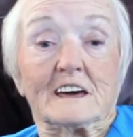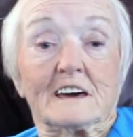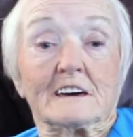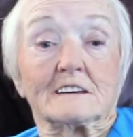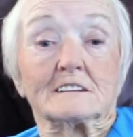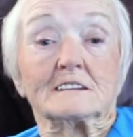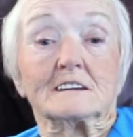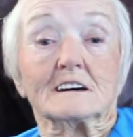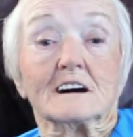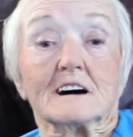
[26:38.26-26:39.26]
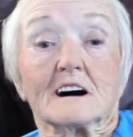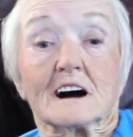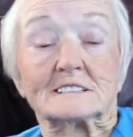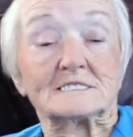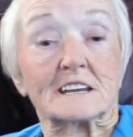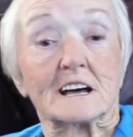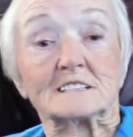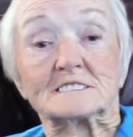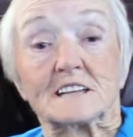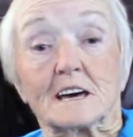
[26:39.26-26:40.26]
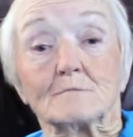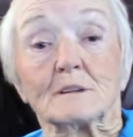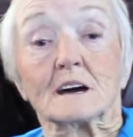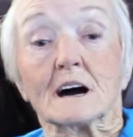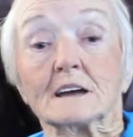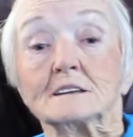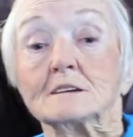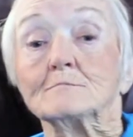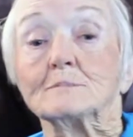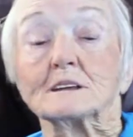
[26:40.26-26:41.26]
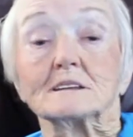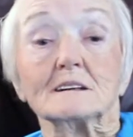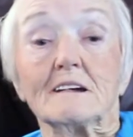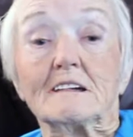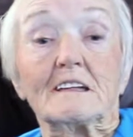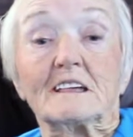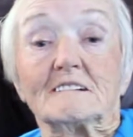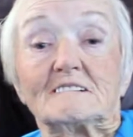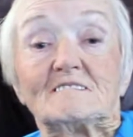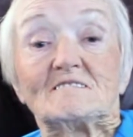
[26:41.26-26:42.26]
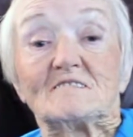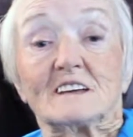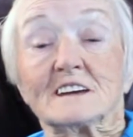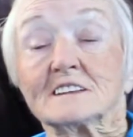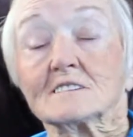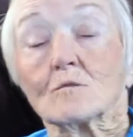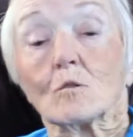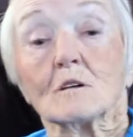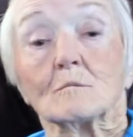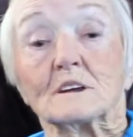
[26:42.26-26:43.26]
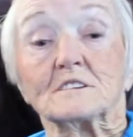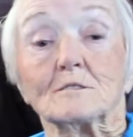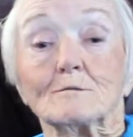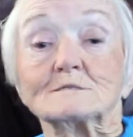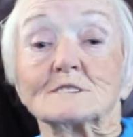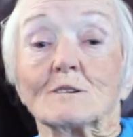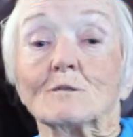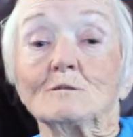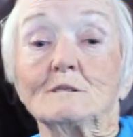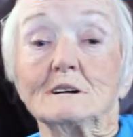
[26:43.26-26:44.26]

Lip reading: And I said I'd stand behind him, but he didn't want me to, so